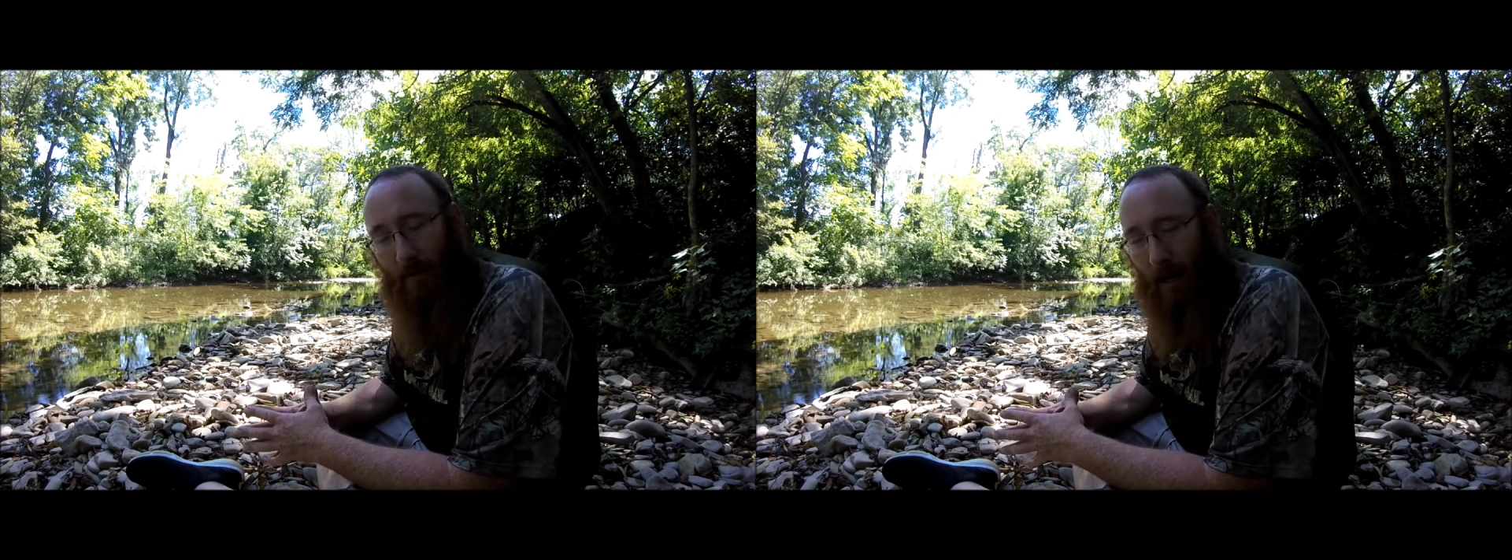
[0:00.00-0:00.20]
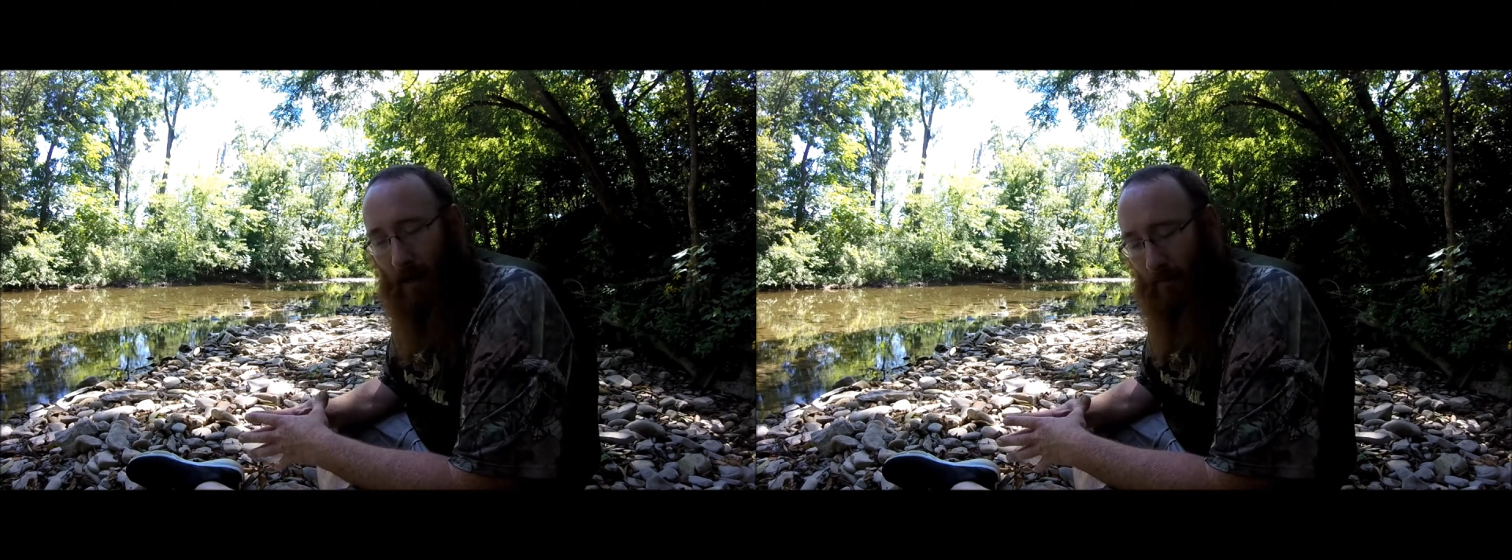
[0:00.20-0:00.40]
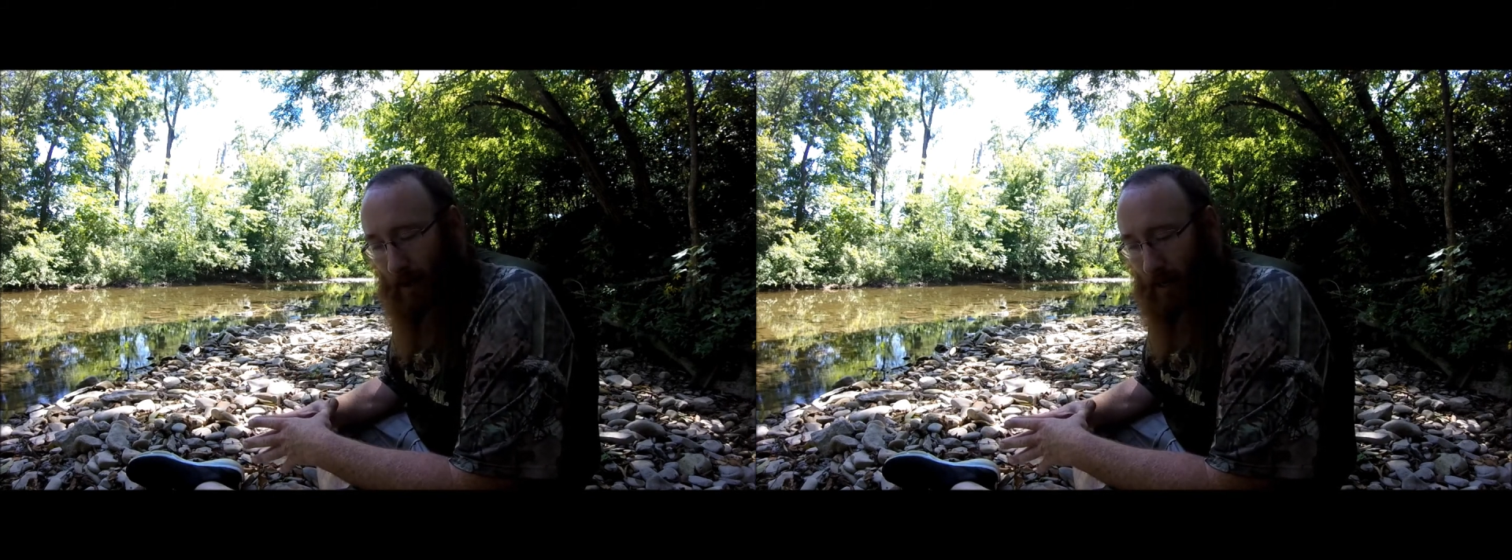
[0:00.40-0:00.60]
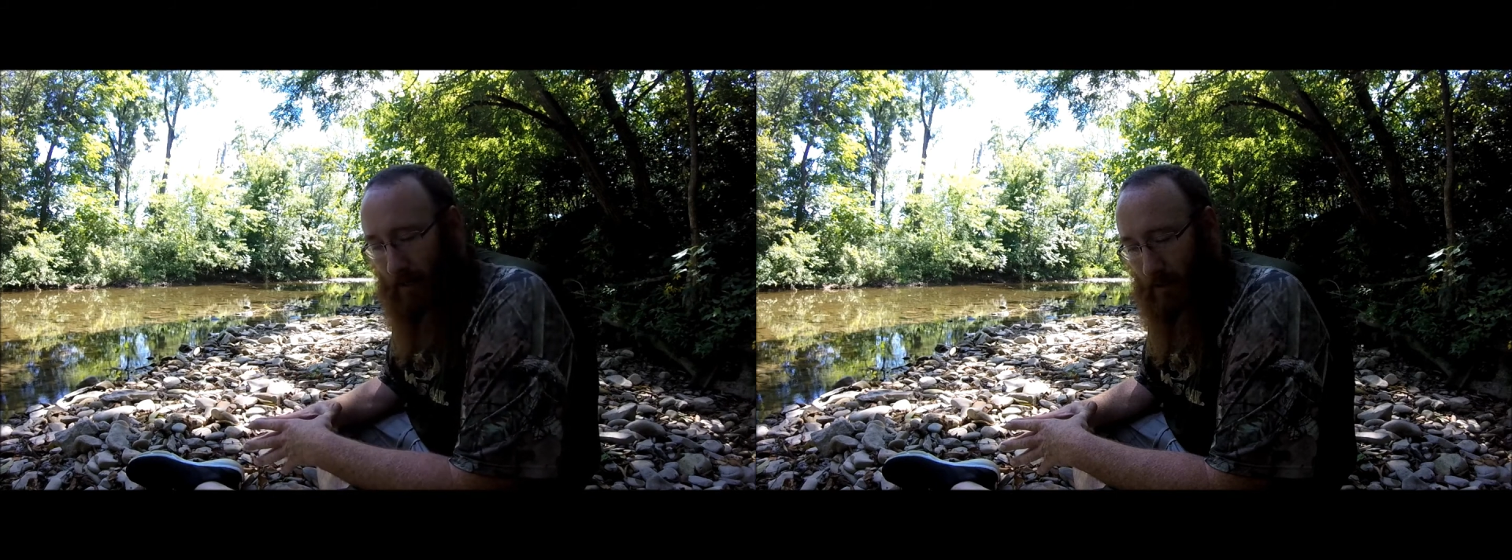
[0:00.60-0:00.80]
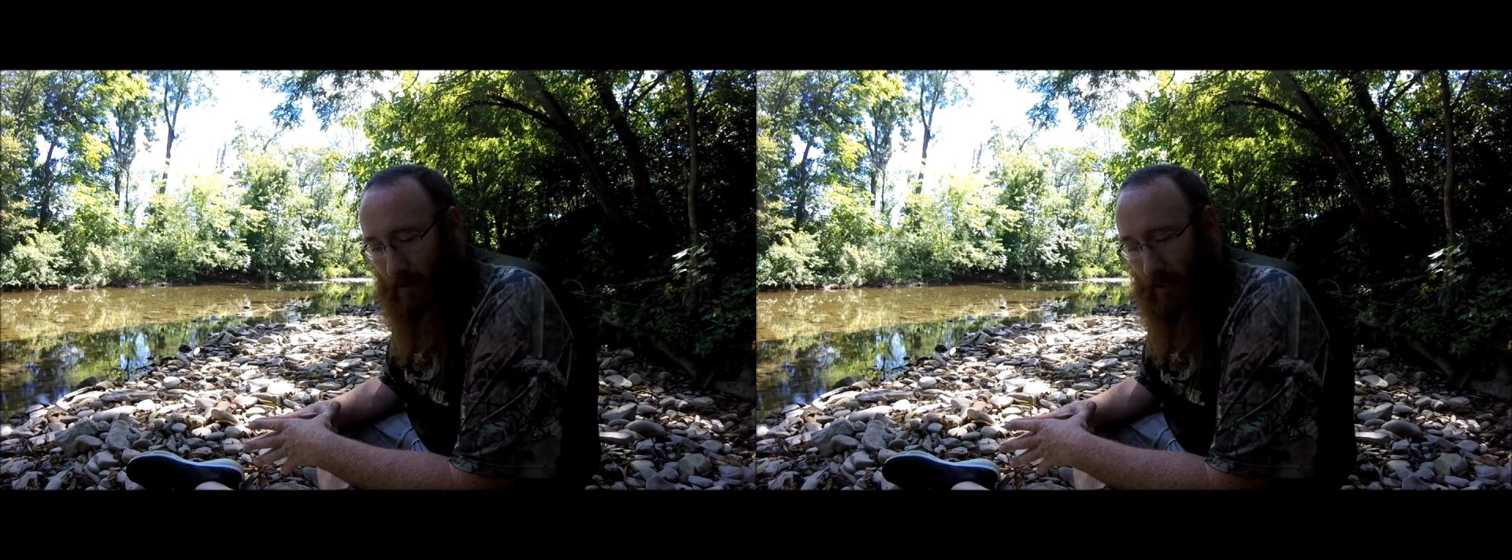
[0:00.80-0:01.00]
my
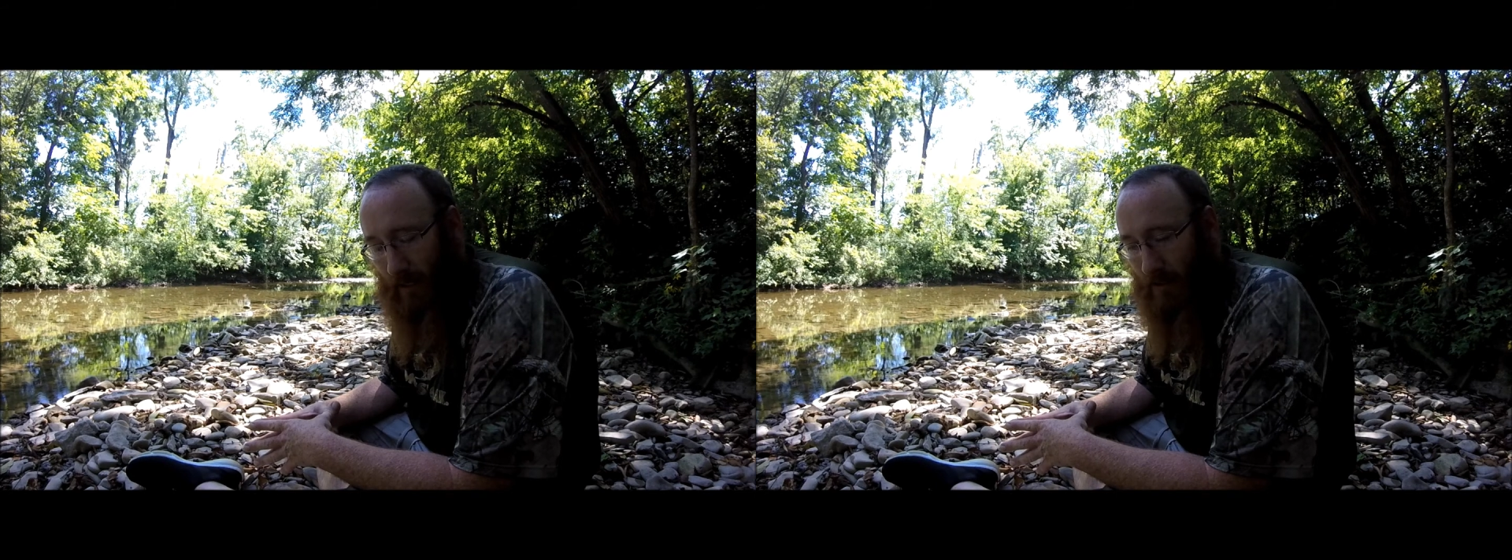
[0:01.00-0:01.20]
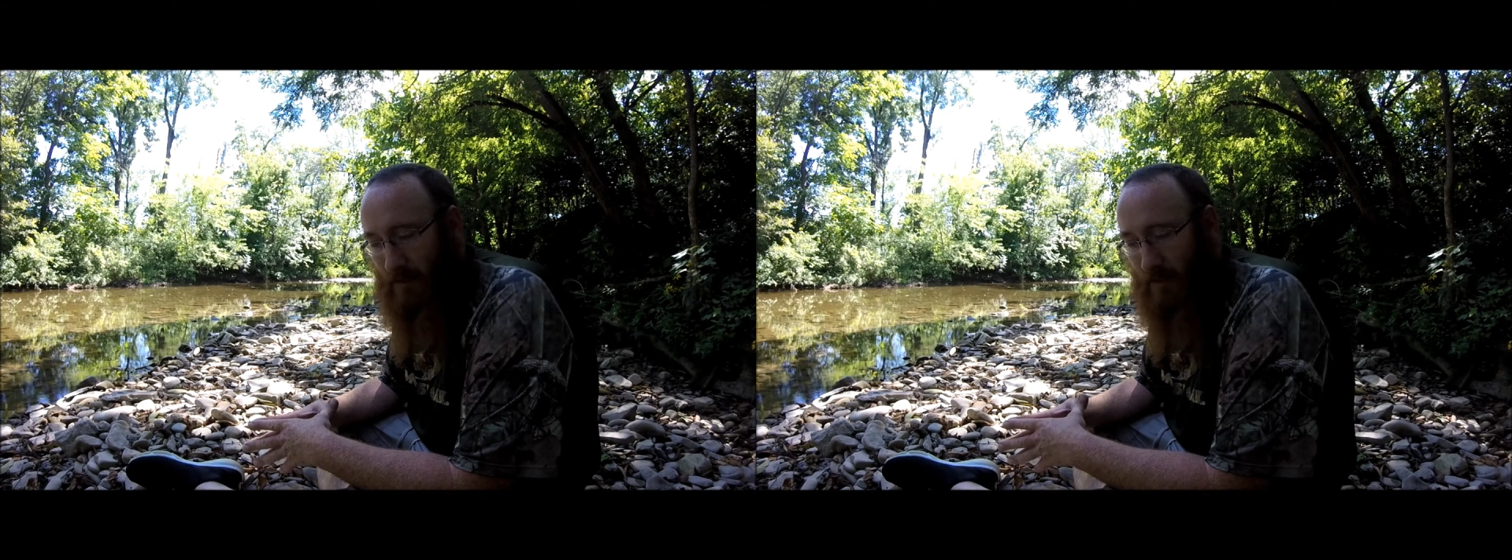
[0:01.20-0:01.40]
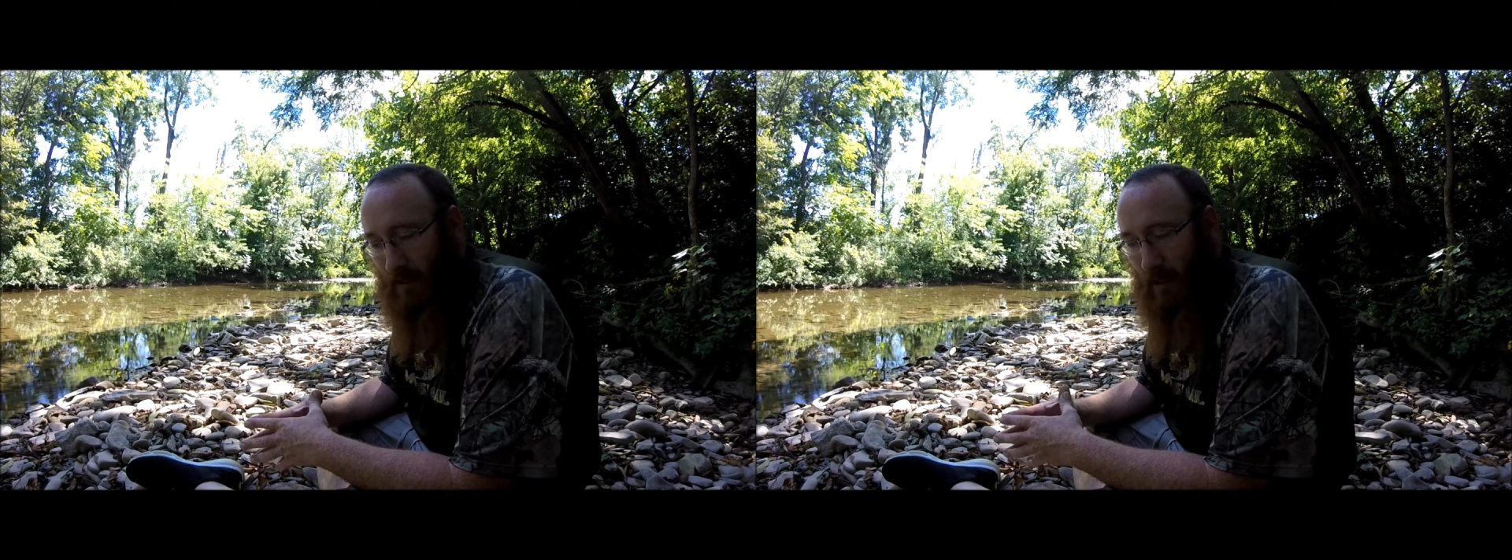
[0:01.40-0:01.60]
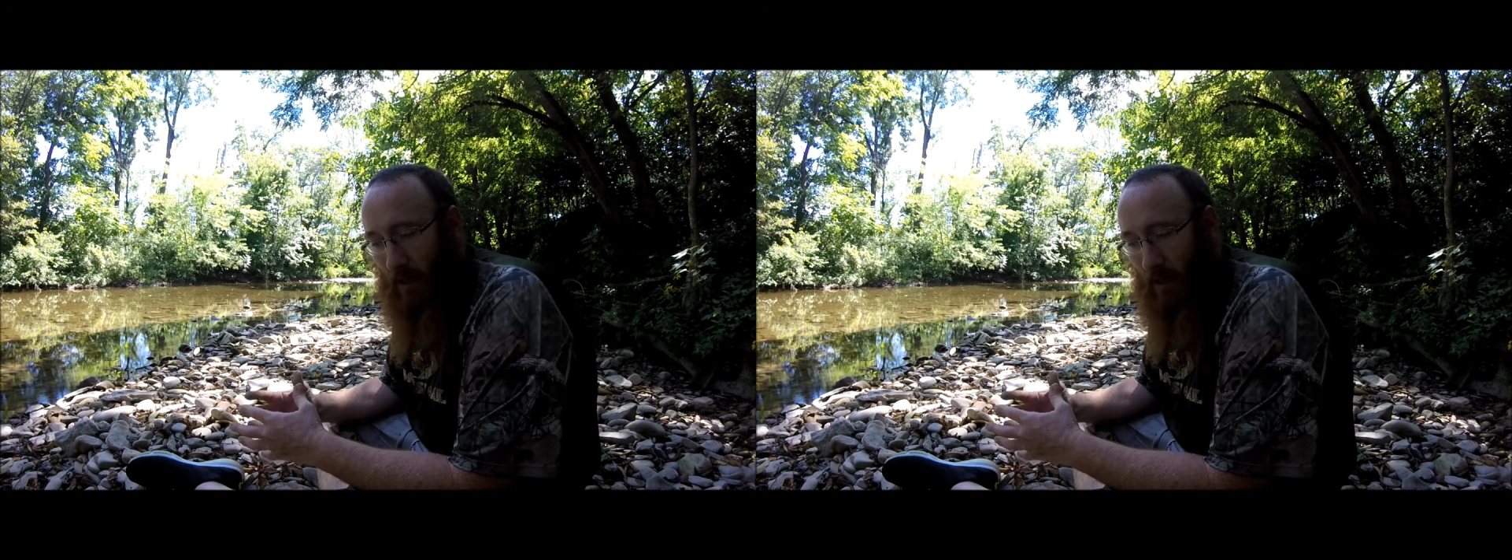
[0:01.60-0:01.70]
kids, and